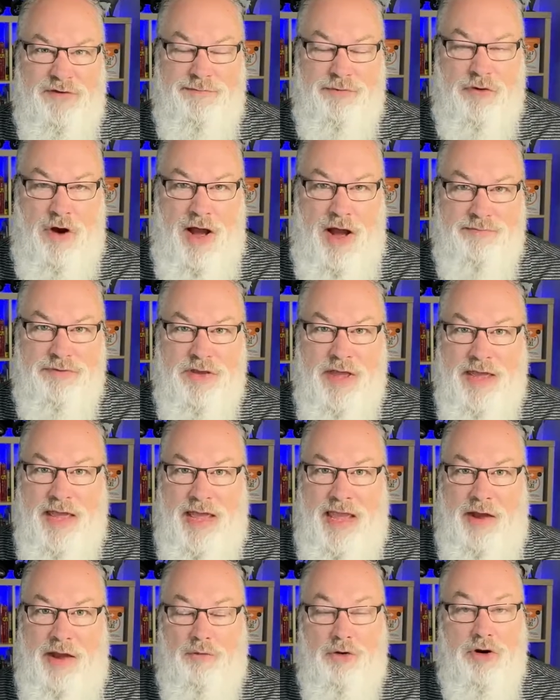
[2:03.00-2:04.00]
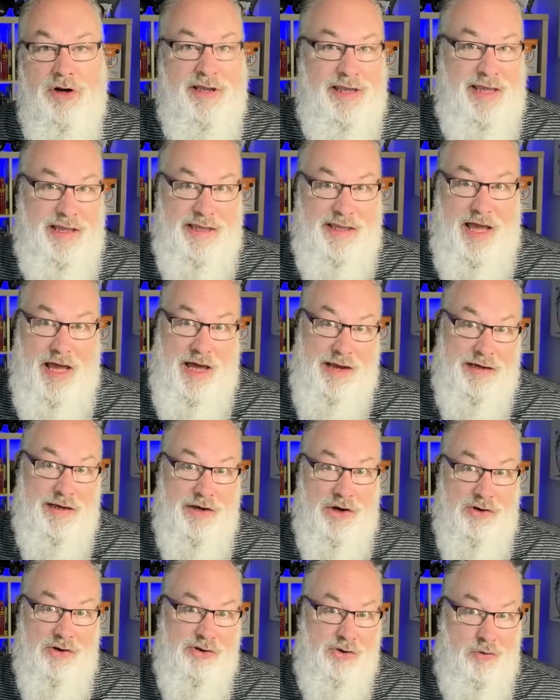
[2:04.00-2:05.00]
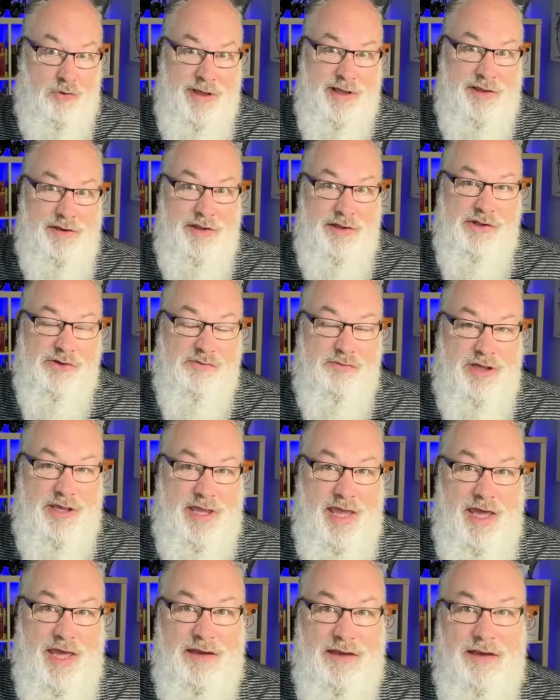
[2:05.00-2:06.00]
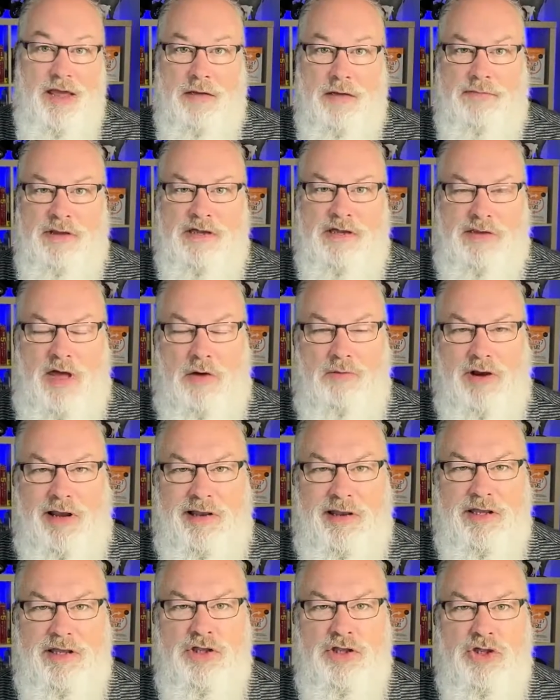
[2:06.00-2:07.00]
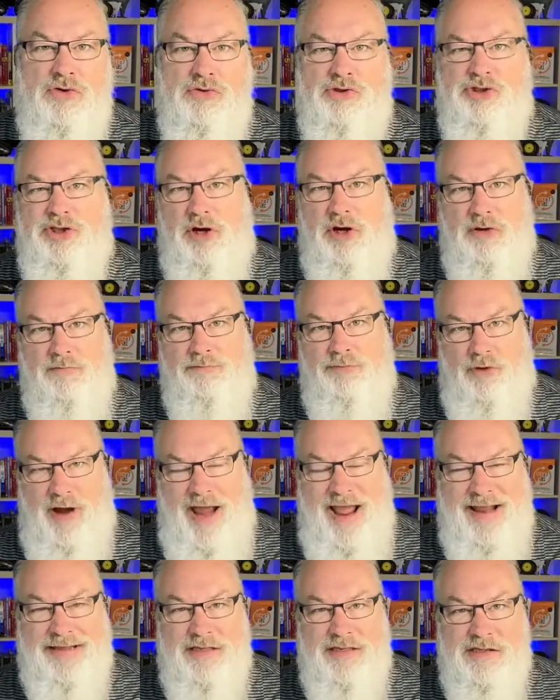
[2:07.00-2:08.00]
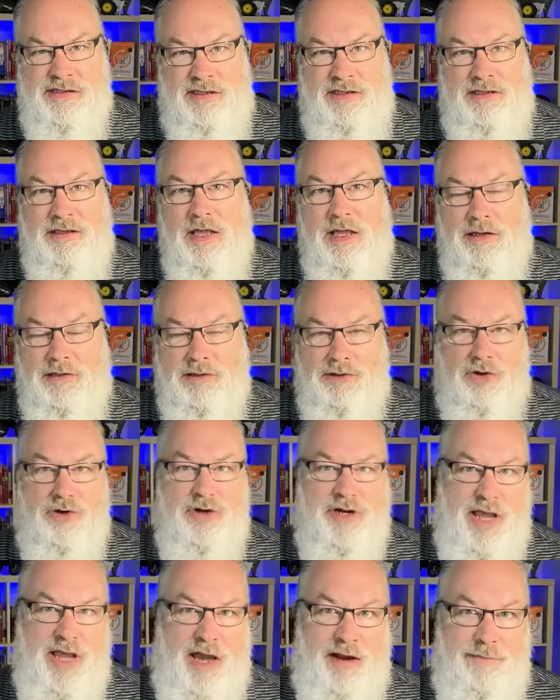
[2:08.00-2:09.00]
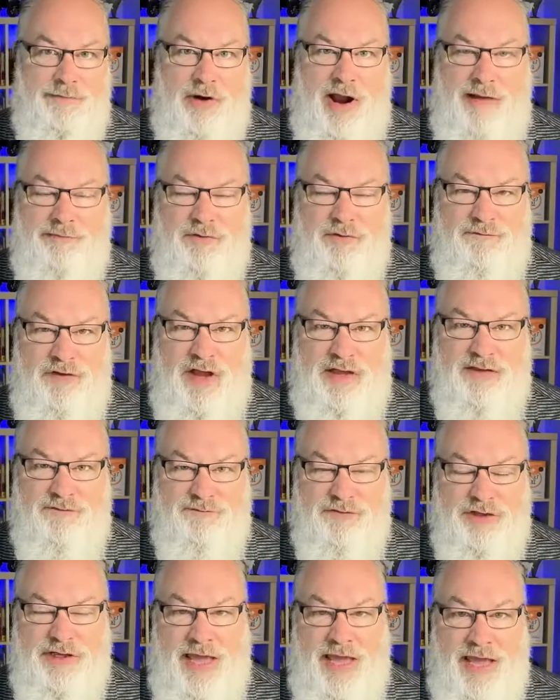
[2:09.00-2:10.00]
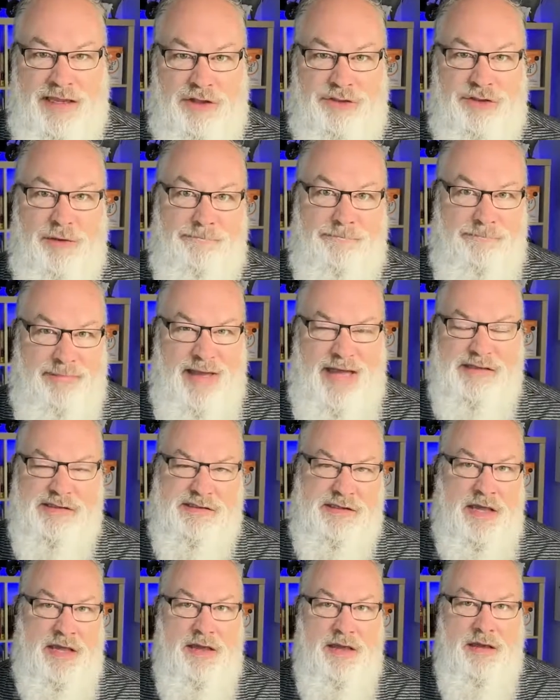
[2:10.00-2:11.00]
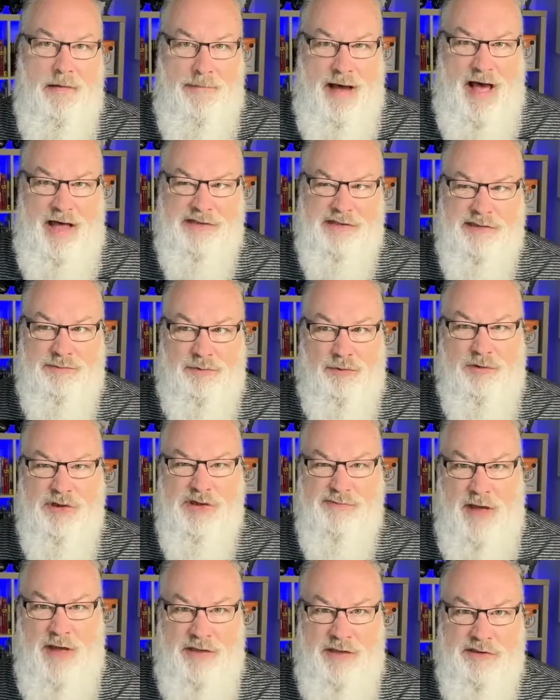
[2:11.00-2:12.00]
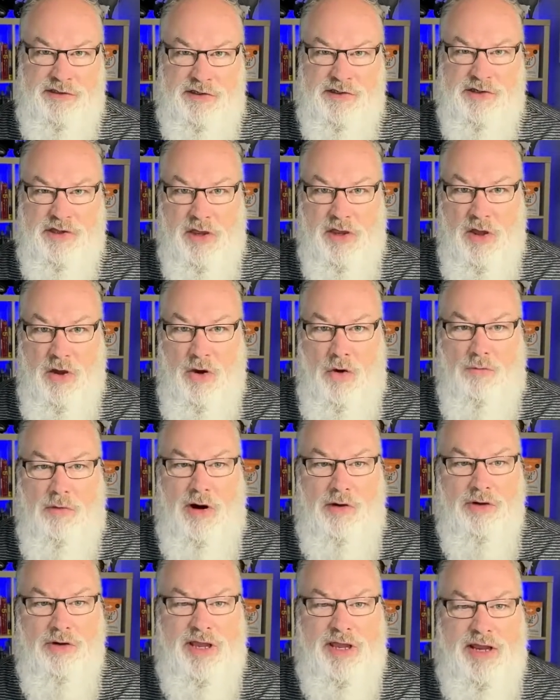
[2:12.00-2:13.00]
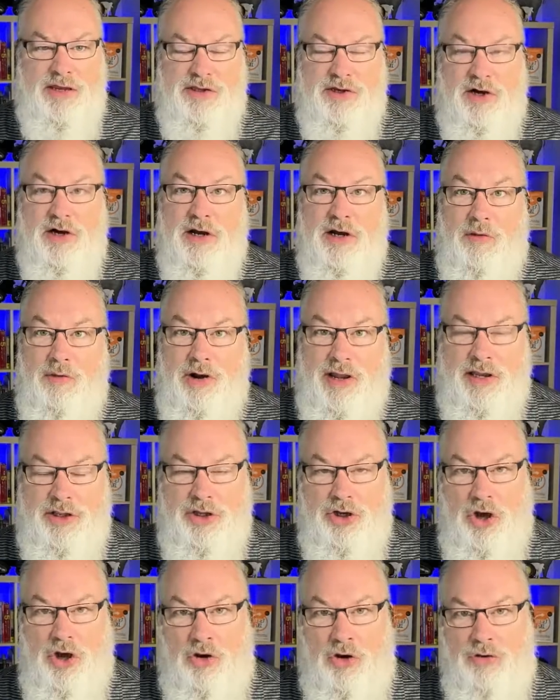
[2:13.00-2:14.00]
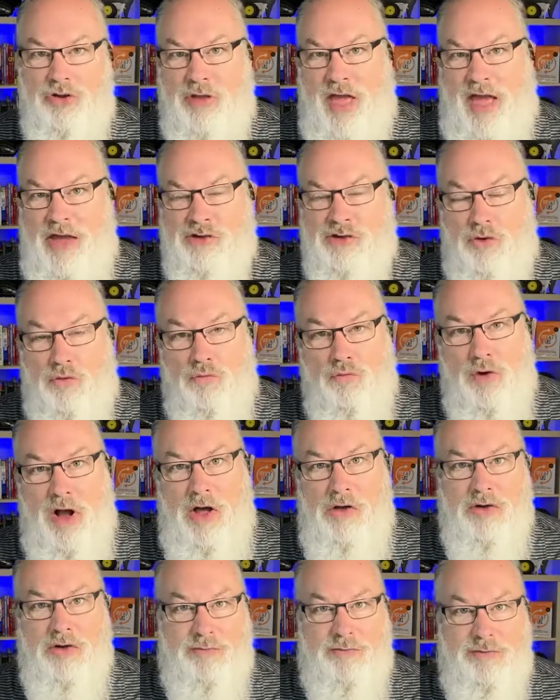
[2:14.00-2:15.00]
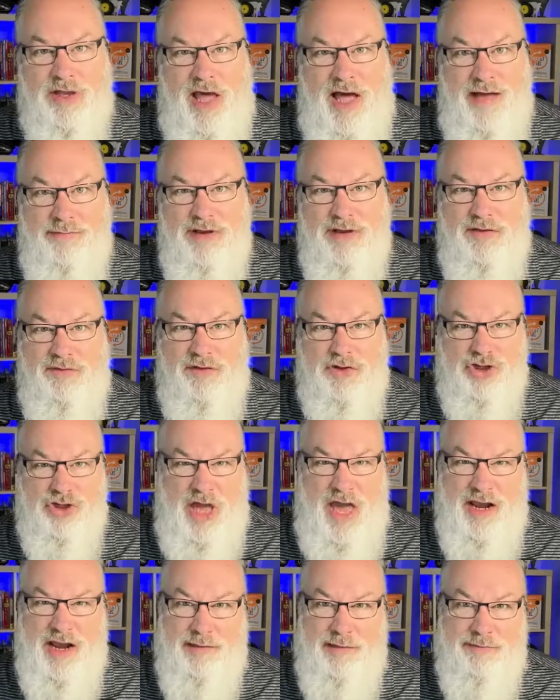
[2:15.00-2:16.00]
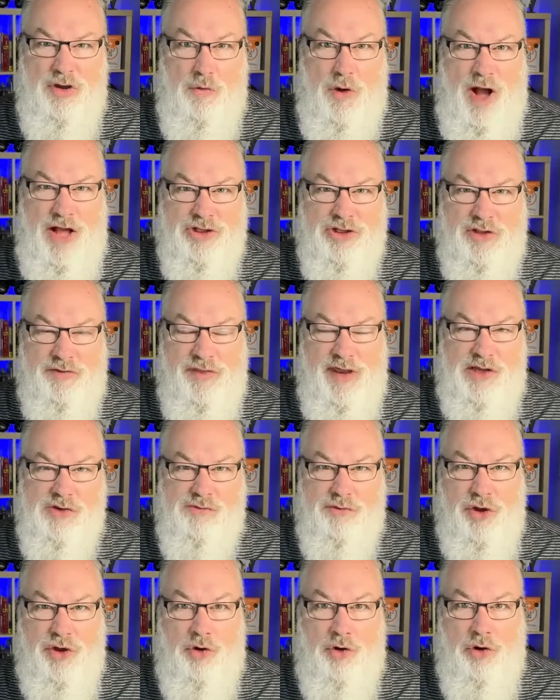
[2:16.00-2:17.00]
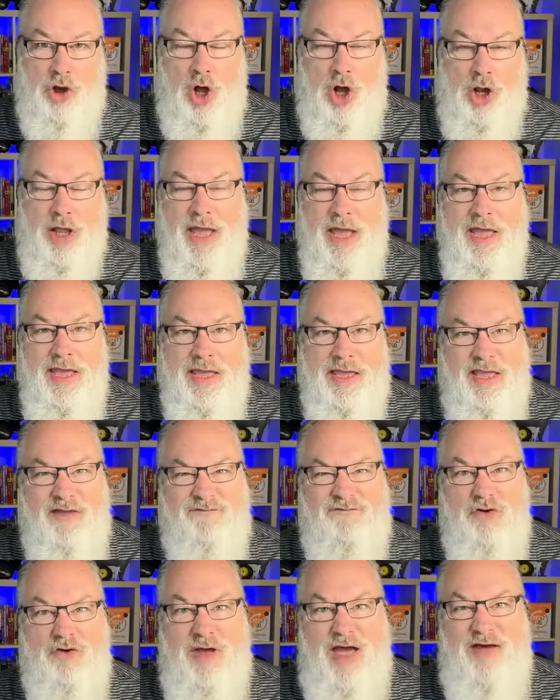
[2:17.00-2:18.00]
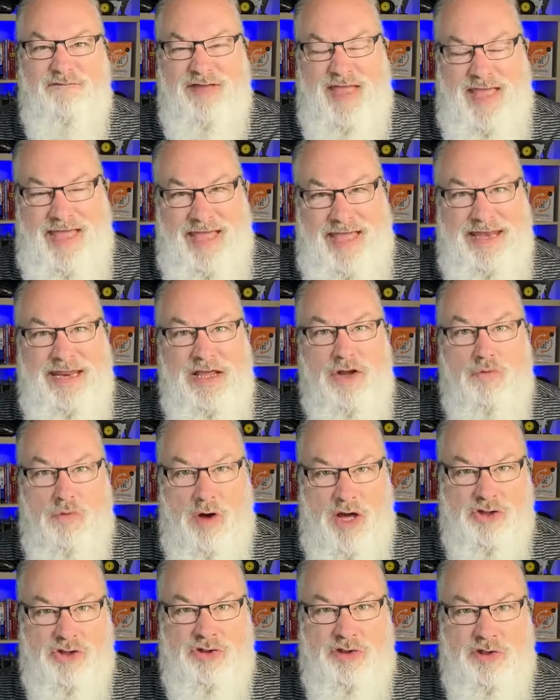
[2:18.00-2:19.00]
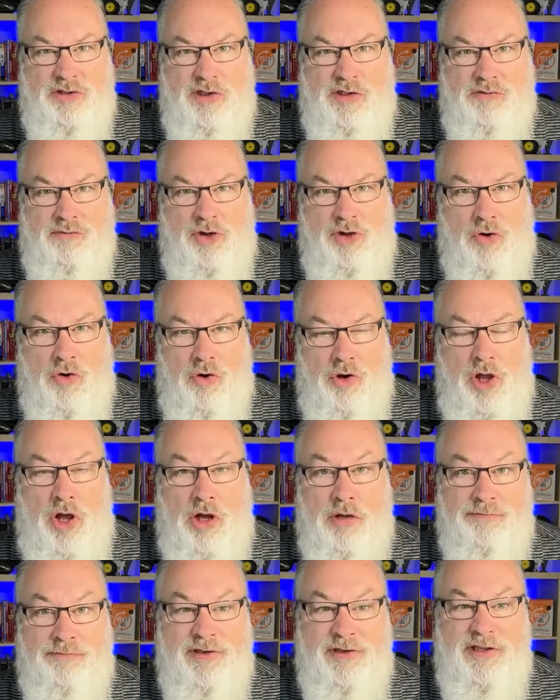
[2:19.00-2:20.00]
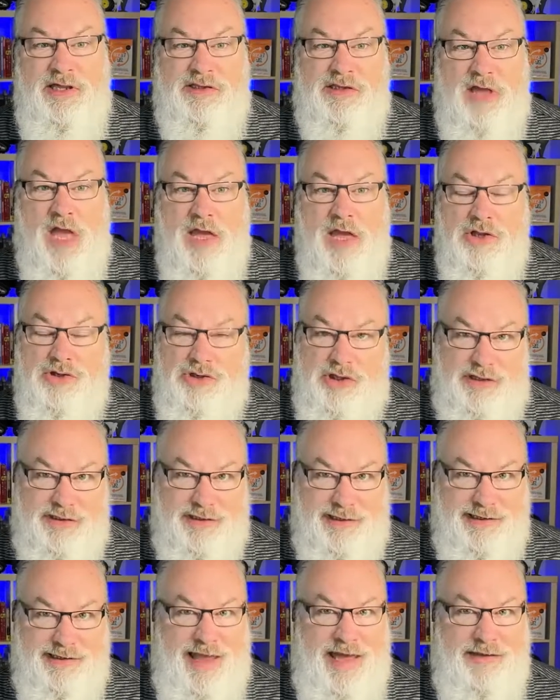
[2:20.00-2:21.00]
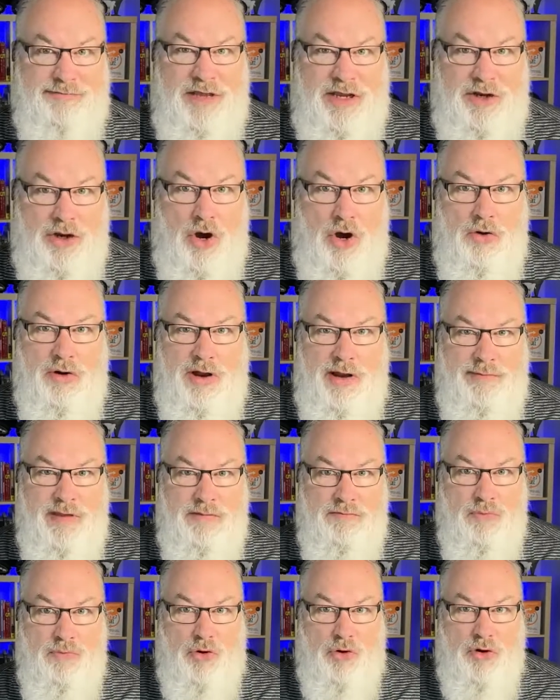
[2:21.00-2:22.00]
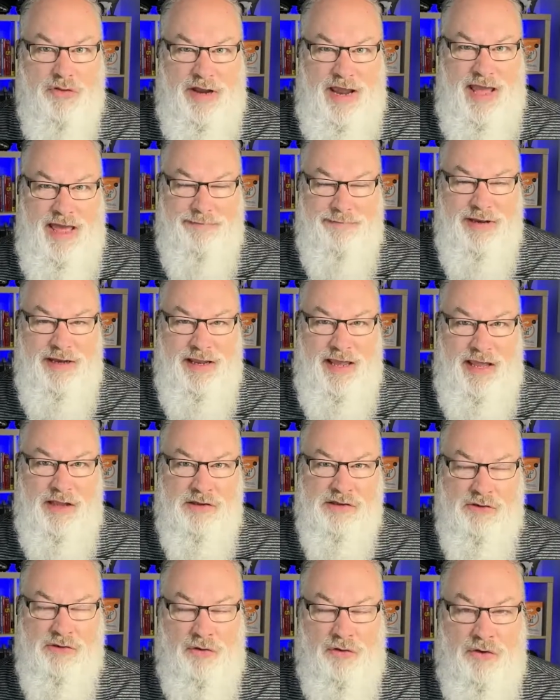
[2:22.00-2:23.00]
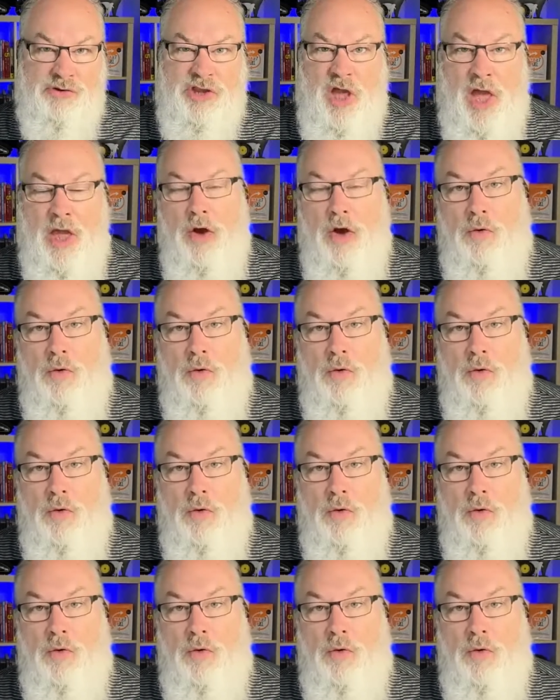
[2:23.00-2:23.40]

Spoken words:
prompt, and we're going to get you out of here as quickly as we can because I want to let you start practicing learning how to prompt effectively and get the best possible responses. While we're getting started, I want to let you know you guys are welcome to comment in the chat. I'll be watching that as we go along. If you have any questions as we go along, please just let me know and I'll be more than happy to answer those.